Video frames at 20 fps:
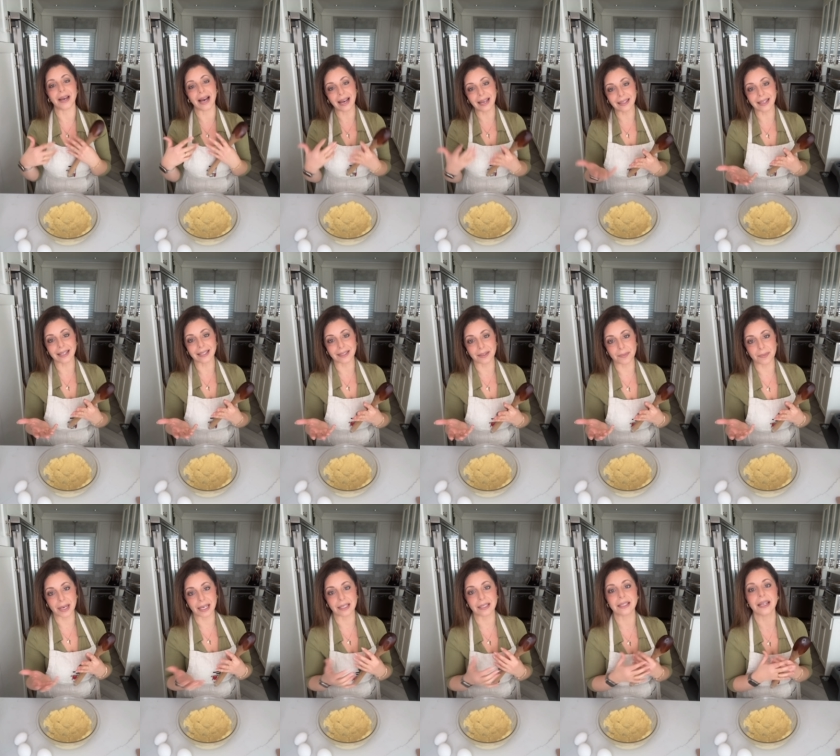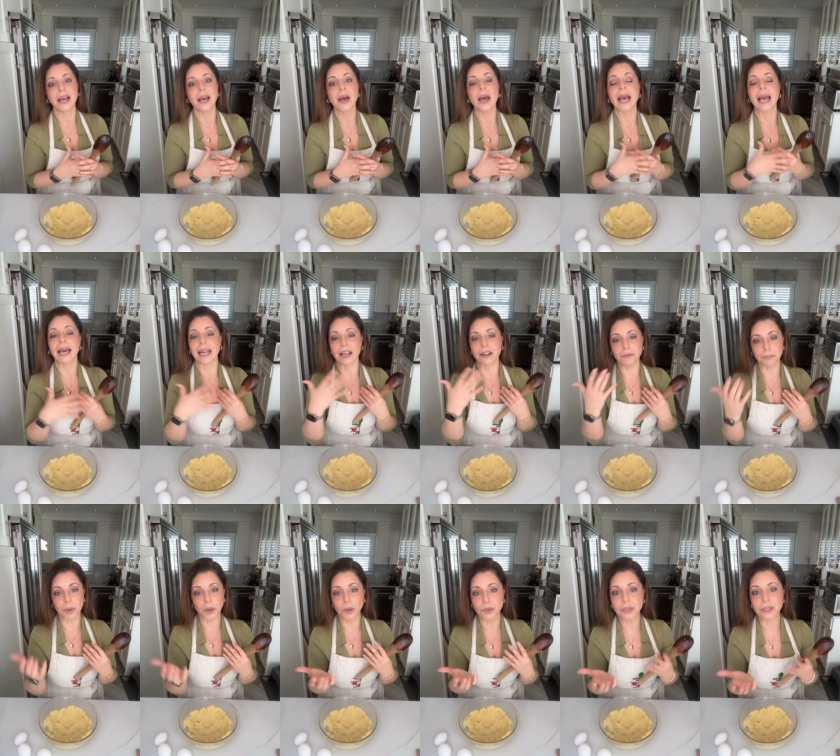I like them baked, and
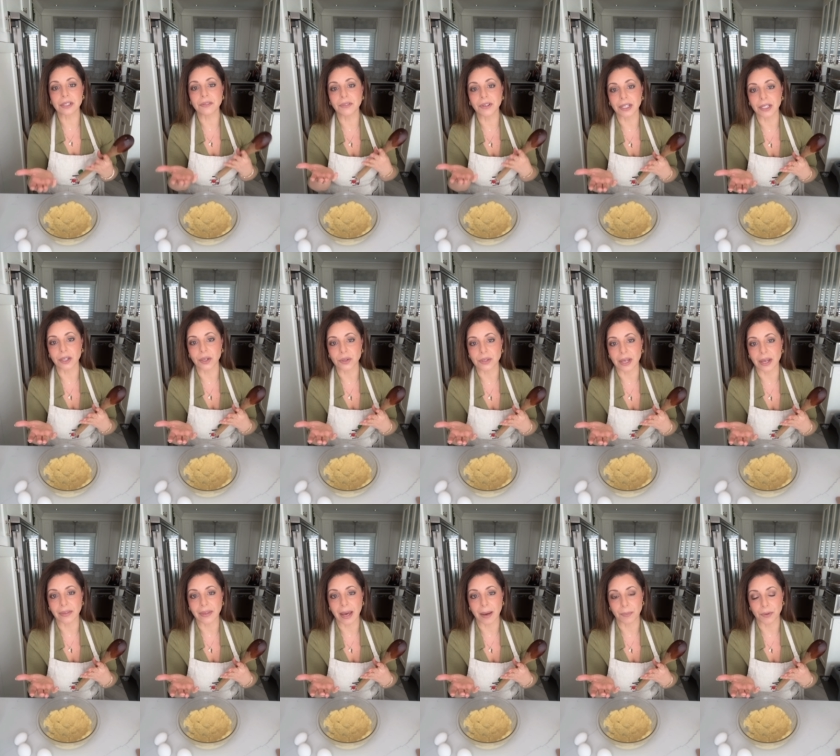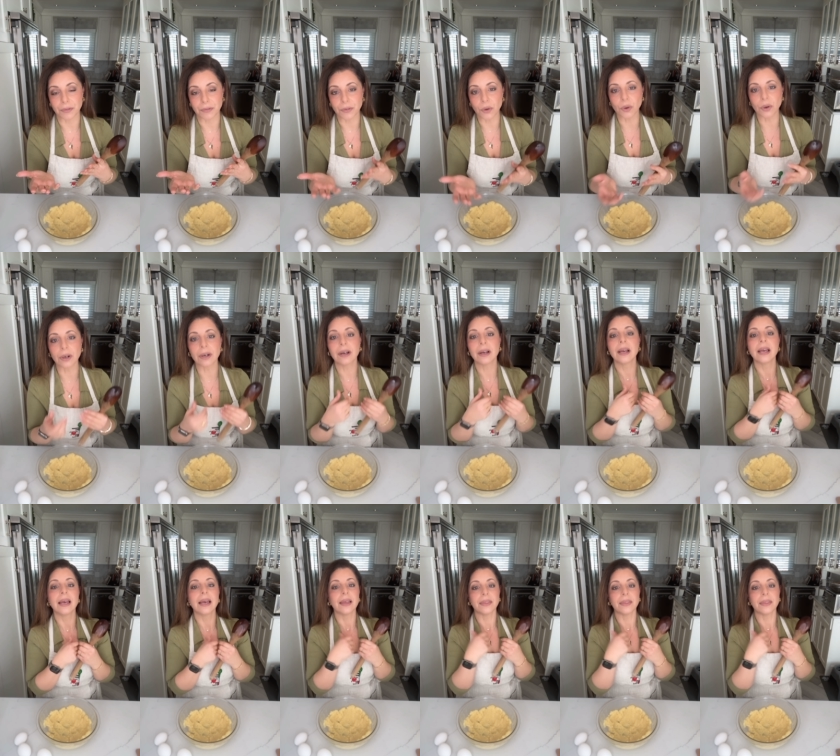I've posted videos on that before.